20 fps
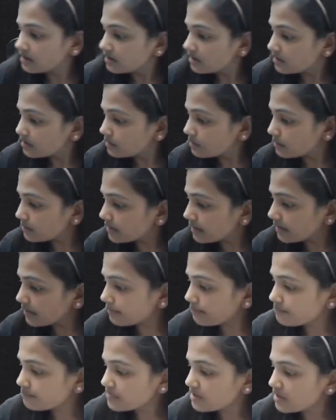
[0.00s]
Okay,
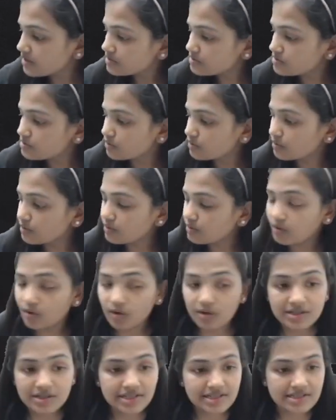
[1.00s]
so
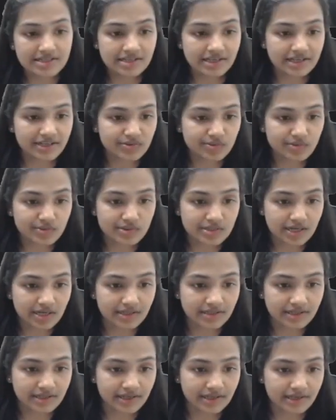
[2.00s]
all these electrons are
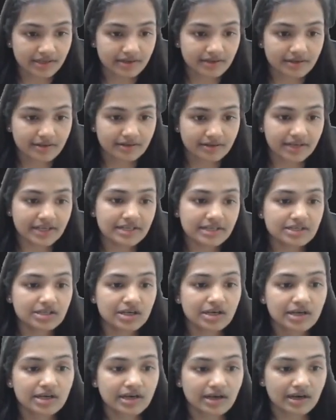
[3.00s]
there, right?
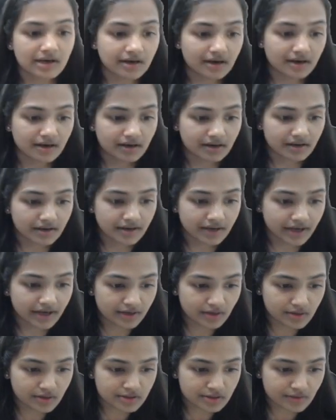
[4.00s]
Here
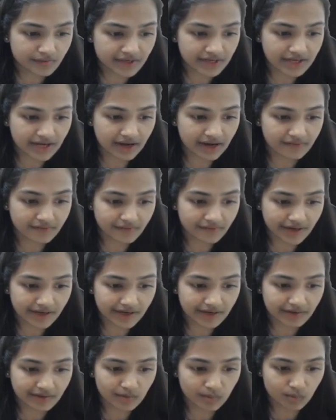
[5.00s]
also we have
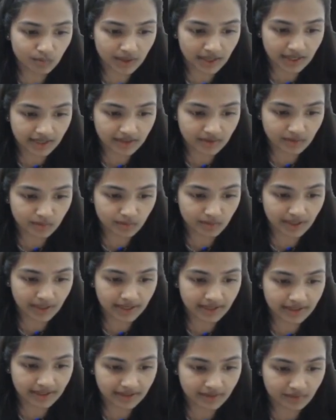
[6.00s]
1, 1,
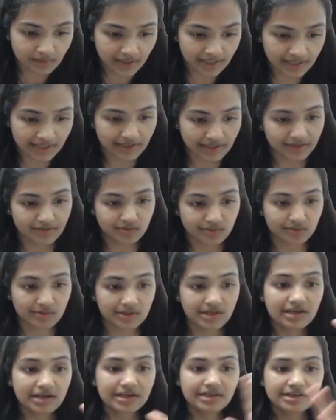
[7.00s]
1 and 1 electron.
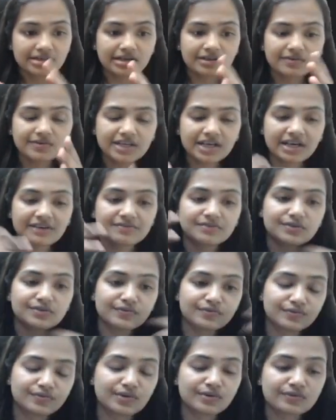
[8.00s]
Now we have to
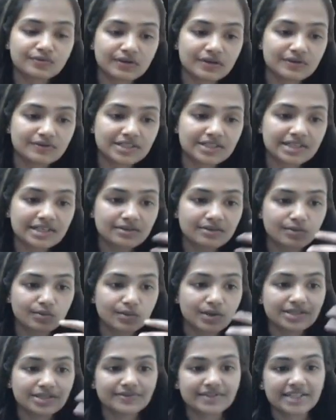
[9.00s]
look forward that
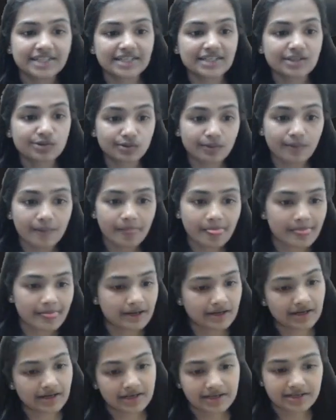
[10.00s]
what we can do.
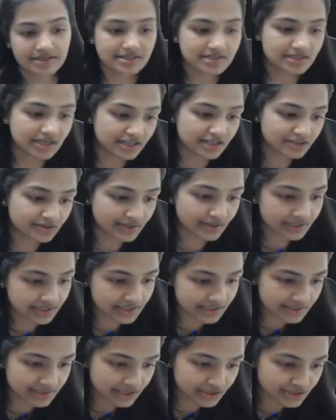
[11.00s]
Let us start drawing the
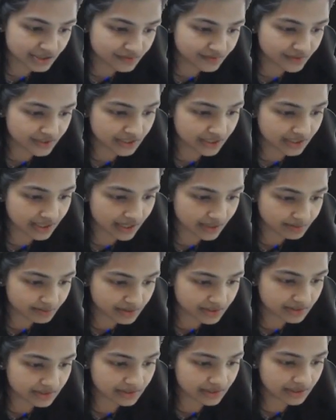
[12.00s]
structure for the
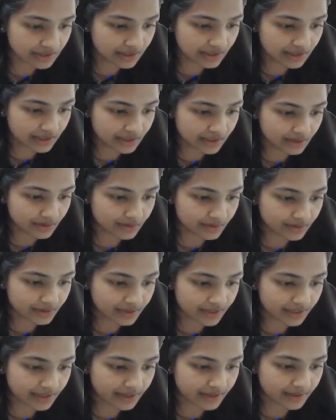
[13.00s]
carbon.
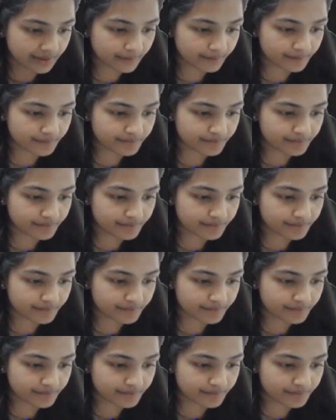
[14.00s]
Okay,